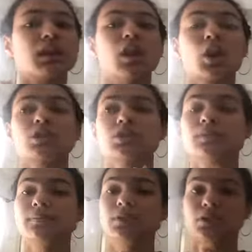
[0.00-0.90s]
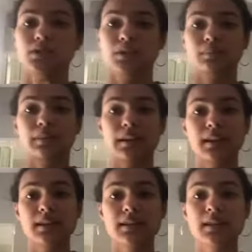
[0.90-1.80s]
lot of work to
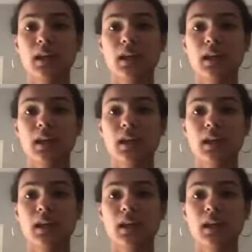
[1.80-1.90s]
complete.